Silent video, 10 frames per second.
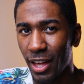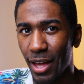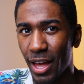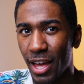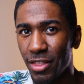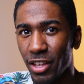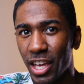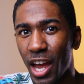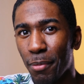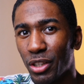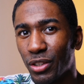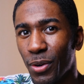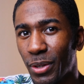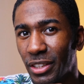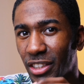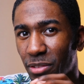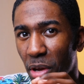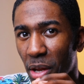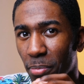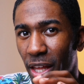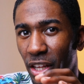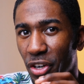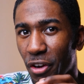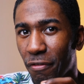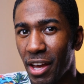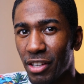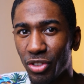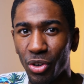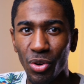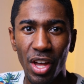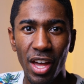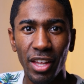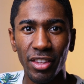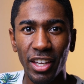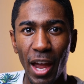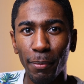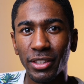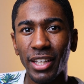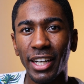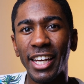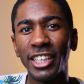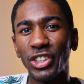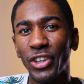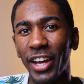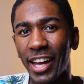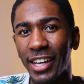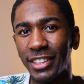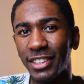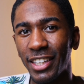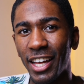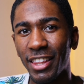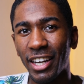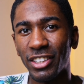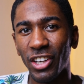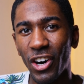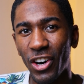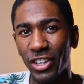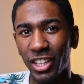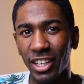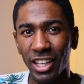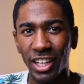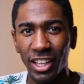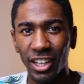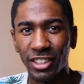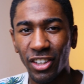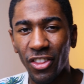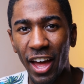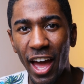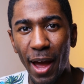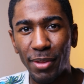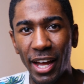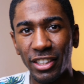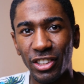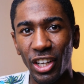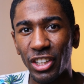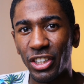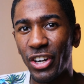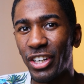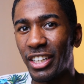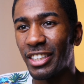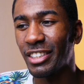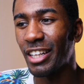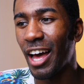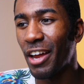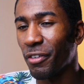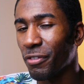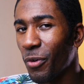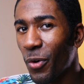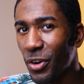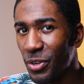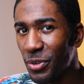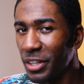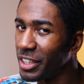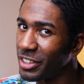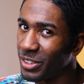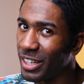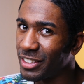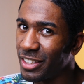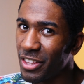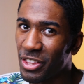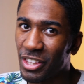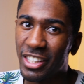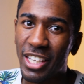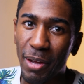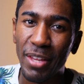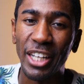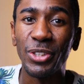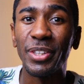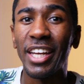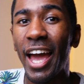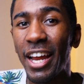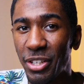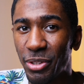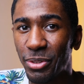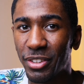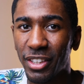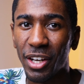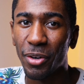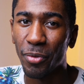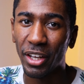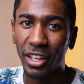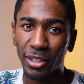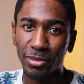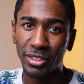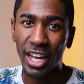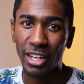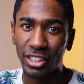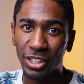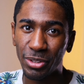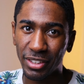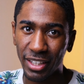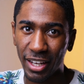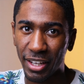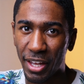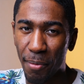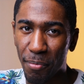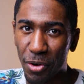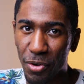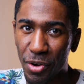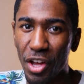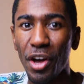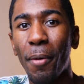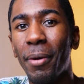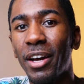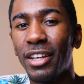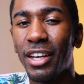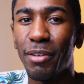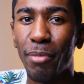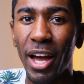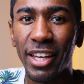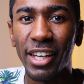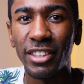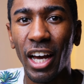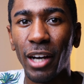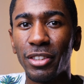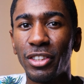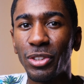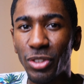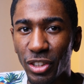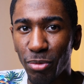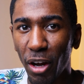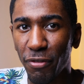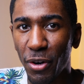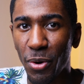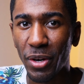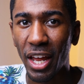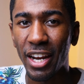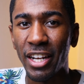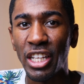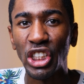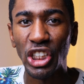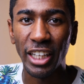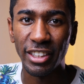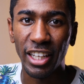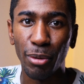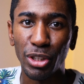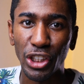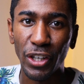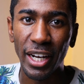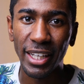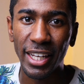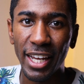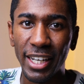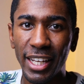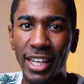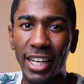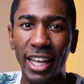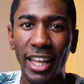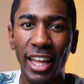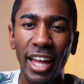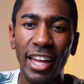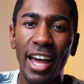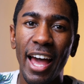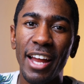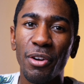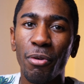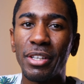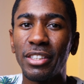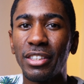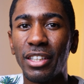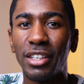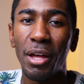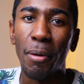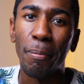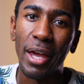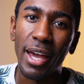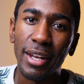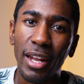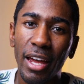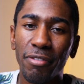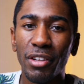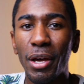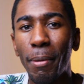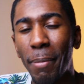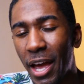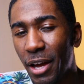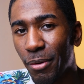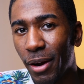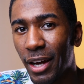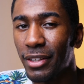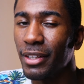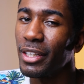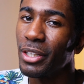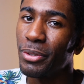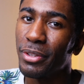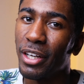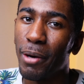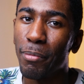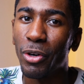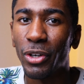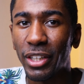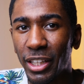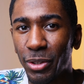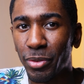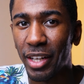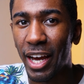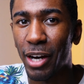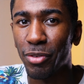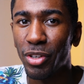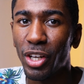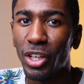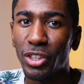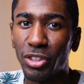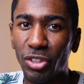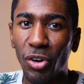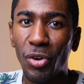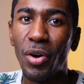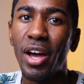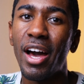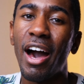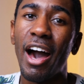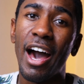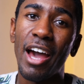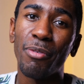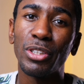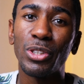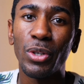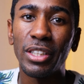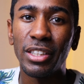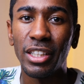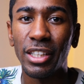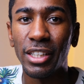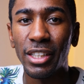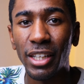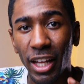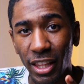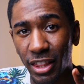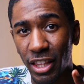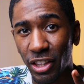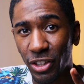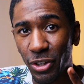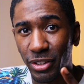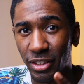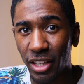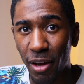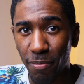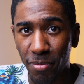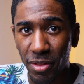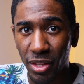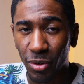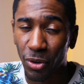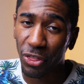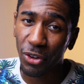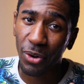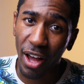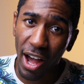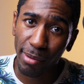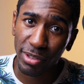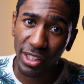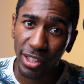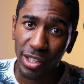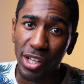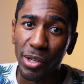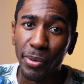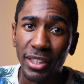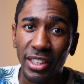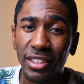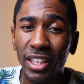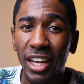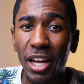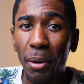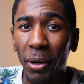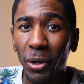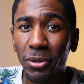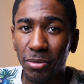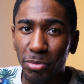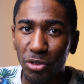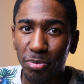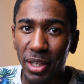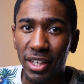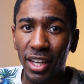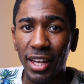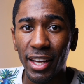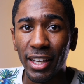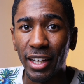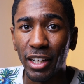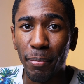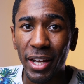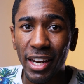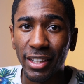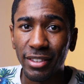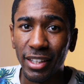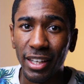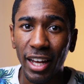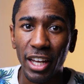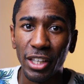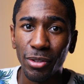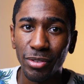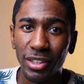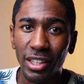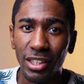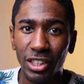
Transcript: and the camera is focused mainly on your face, so the camera is not catching your hands. That is on the app that is turning the slider for you. So that's another tip that you can use when it comes down to using a gimbal. But in my case, I was using my phone, and in the shots that I was trying to get, I had no reason to pan left, pan right, tilt up, or tilt down. So I resorted to the 3rd step, or 3rd option, which is in-post movement. In the beginning scene, I used it to